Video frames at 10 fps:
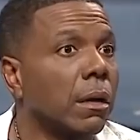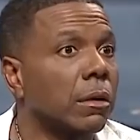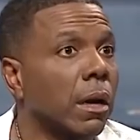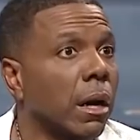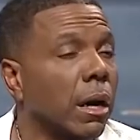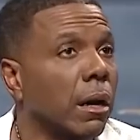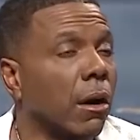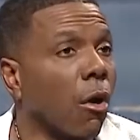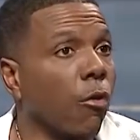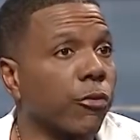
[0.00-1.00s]

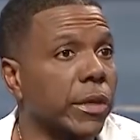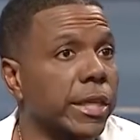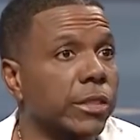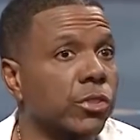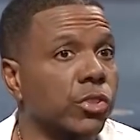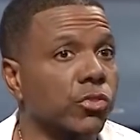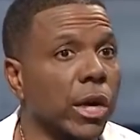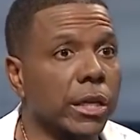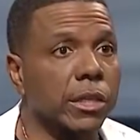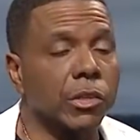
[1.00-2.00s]
hopefully
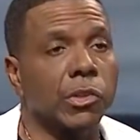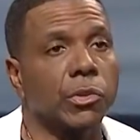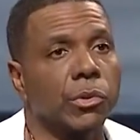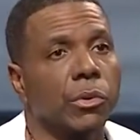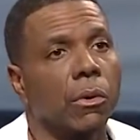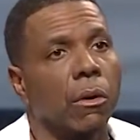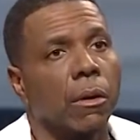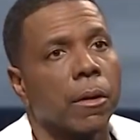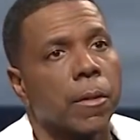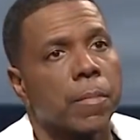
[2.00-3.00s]
instructing you
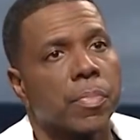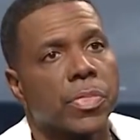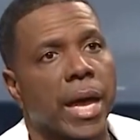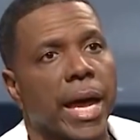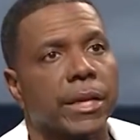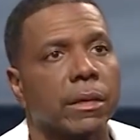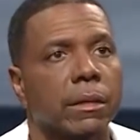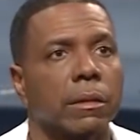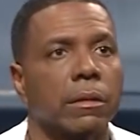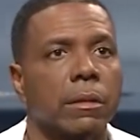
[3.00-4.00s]
that,
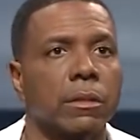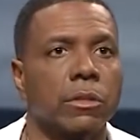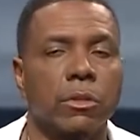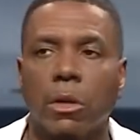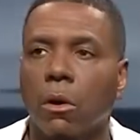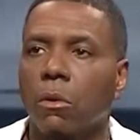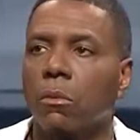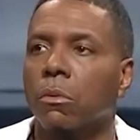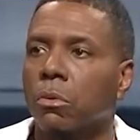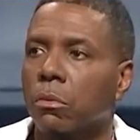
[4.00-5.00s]
you
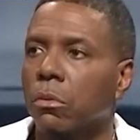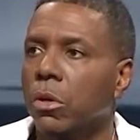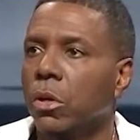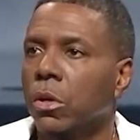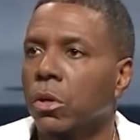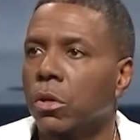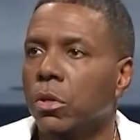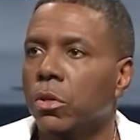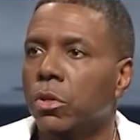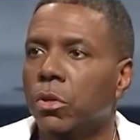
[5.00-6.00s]
know,
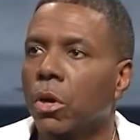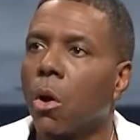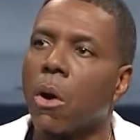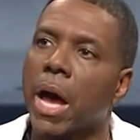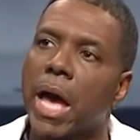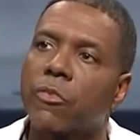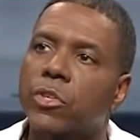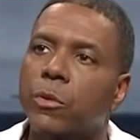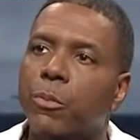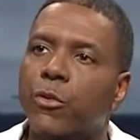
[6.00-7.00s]
you don't have
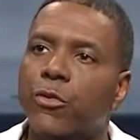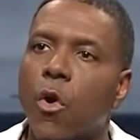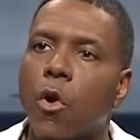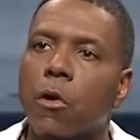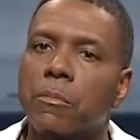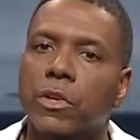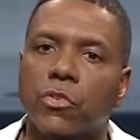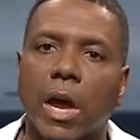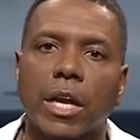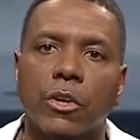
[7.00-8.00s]
to perform to
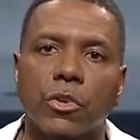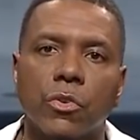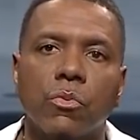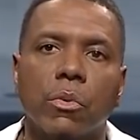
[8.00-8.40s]
try to do